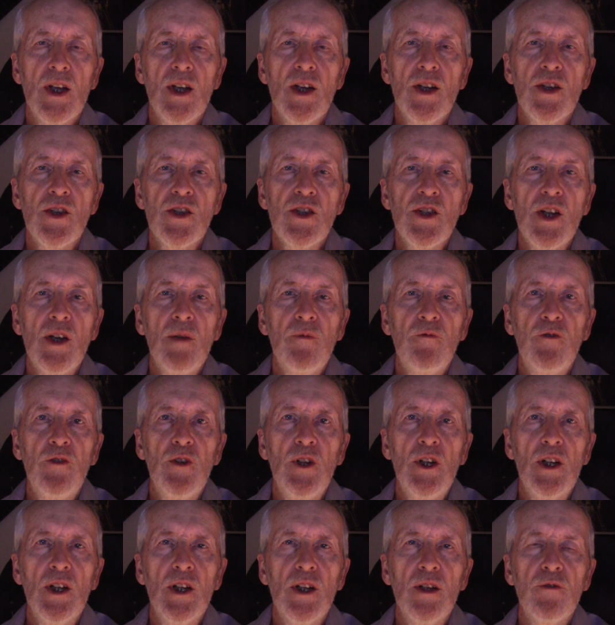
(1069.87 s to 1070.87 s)
Step
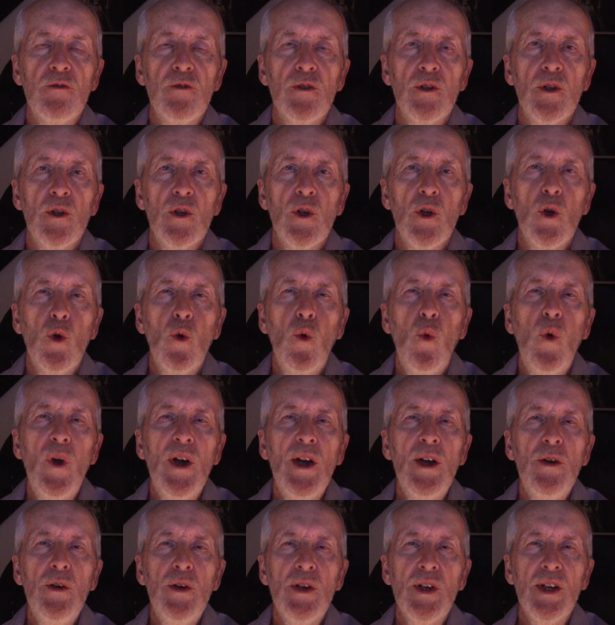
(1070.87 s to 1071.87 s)
5.
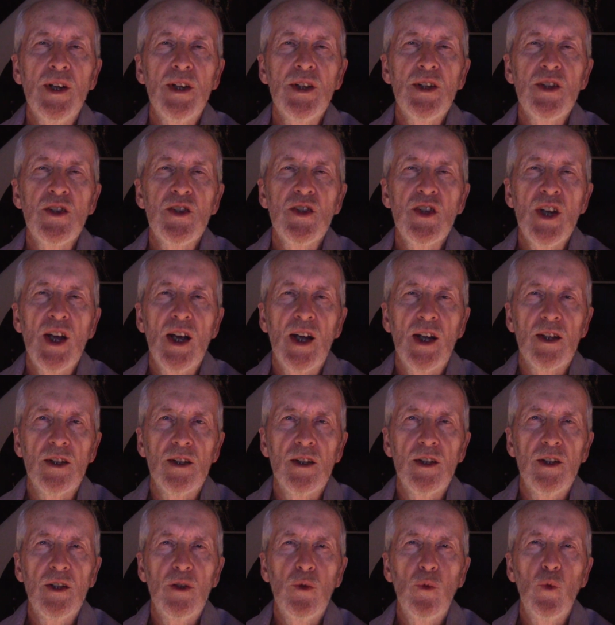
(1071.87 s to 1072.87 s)
Where
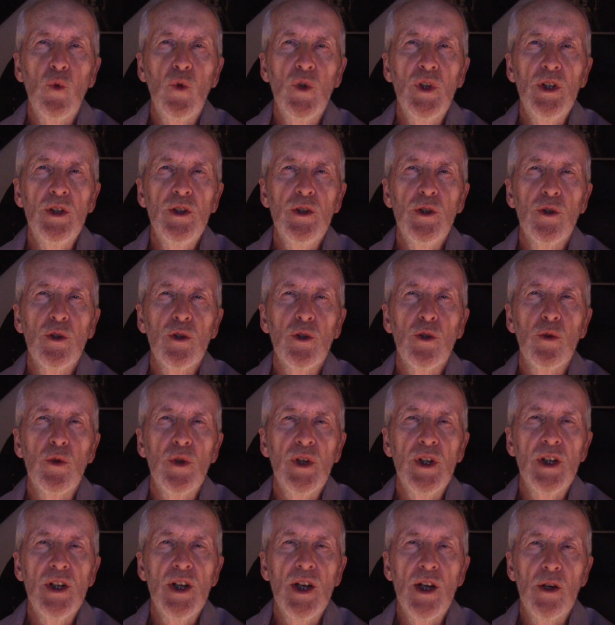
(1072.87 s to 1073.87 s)
exactly will your
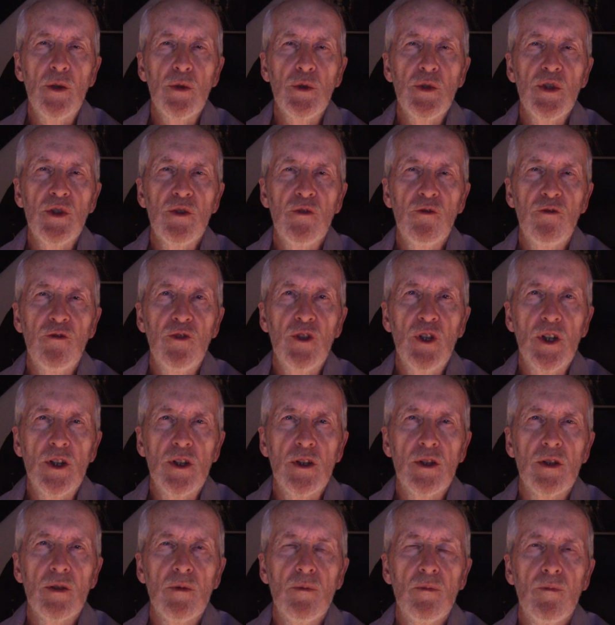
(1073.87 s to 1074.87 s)
greenhouse
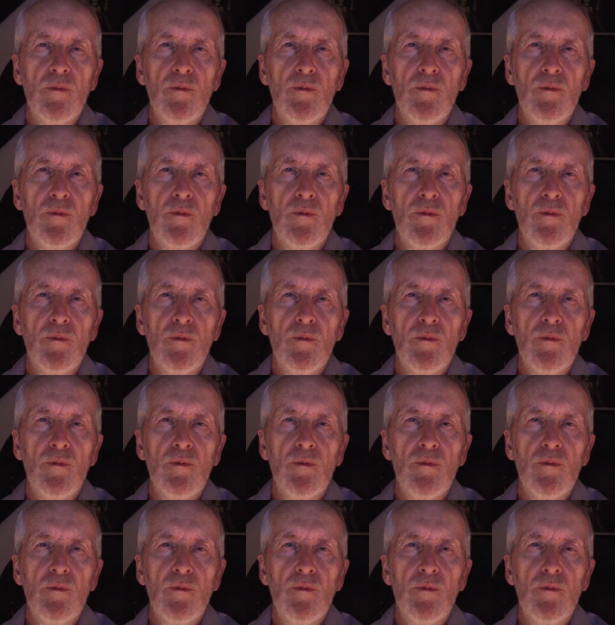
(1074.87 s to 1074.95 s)
fit?